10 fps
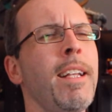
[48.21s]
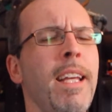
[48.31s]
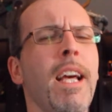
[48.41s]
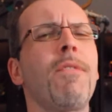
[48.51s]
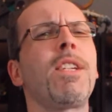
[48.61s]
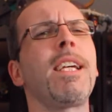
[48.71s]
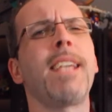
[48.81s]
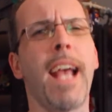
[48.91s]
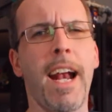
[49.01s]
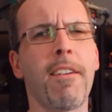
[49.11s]

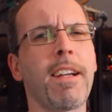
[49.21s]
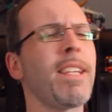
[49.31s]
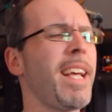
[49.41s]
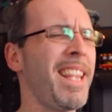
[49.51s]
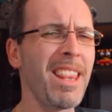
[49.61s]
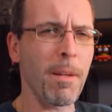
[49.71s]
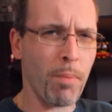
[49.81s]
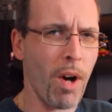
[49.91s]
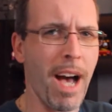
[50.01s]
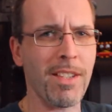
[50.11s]
TFC's Ares in the
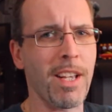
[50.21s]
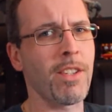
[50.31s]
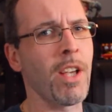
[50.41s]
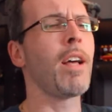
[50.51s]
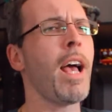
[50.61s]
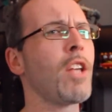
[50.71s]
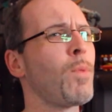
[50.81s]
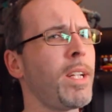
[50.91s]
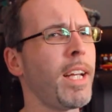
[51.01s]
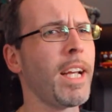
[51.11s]
process
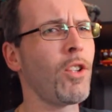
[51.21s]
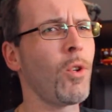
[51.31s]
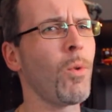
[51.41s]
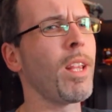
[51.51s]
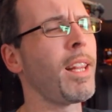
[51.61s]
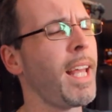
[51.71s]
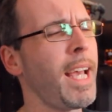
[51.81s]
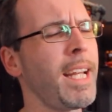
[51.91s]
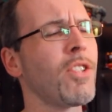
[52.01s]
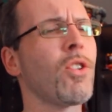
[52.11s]
as we dig into the
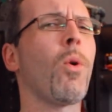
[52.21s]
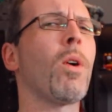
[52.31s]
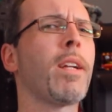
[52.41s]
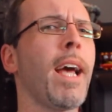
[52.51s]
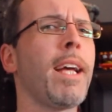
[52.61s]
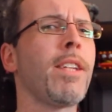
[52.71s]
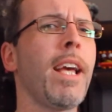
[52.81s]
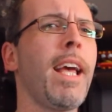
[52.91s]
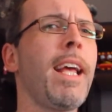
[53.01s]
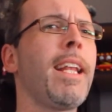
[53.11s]
latest court case
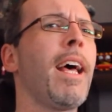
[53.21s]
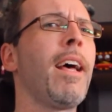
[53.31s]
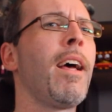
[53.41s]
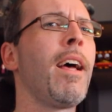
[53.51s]
in